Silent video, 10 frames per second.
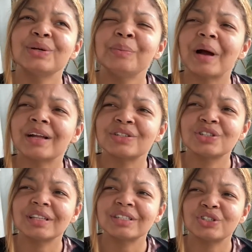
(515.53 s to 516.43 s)
too much.
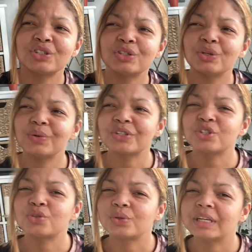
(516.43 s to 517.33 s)
That's just too
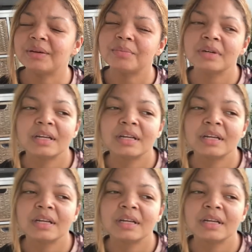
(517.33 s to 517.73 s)
extreme.